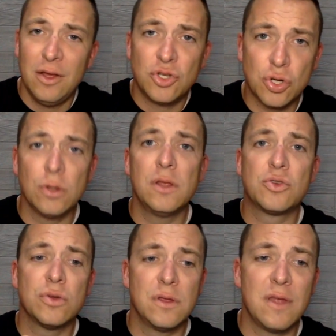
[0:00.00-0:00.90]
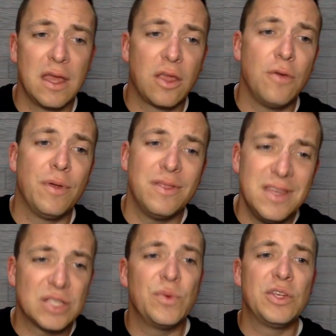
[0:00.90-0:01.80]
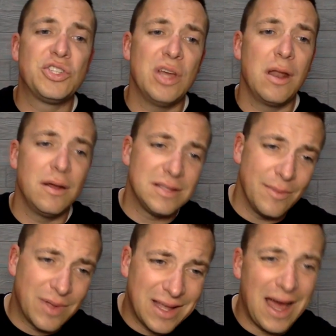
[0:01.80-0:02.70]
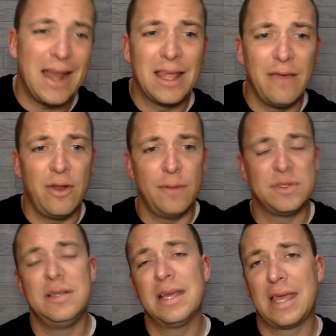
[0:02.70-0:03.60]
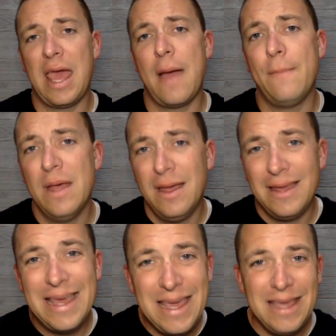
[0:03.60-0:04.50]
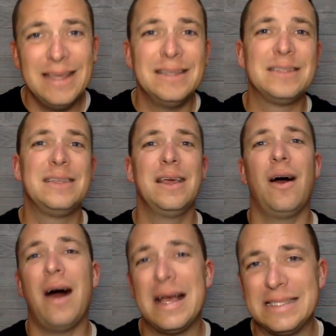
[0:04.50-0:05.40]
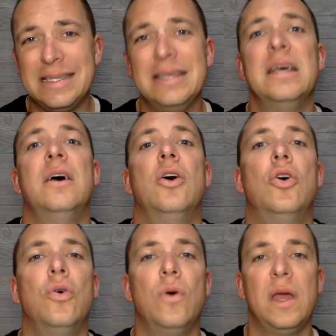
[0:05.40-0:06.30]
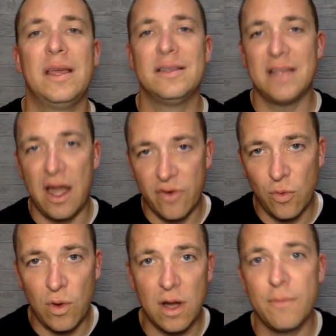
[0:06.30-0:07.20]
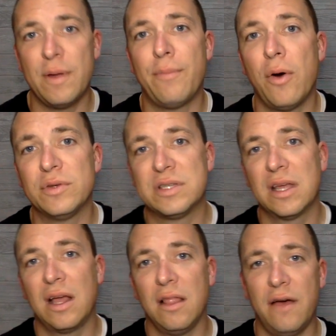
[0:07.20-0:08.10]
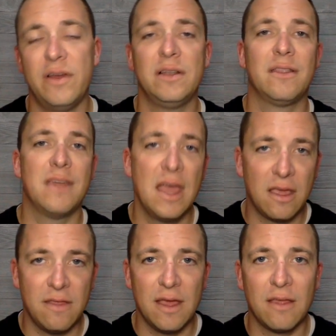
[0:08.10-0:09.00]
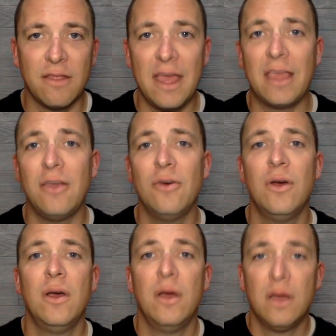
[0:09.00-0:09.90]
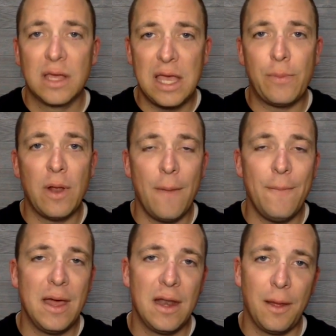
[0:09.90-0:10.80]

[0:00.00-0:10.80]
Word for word: Truly, truly thank you. But this week's shoutouts, I'm got to give it up to Nick Camp. He is the Aussie who is everywhere, been posting. I love it. Thank you, thank you, thank you. Keep it up, man.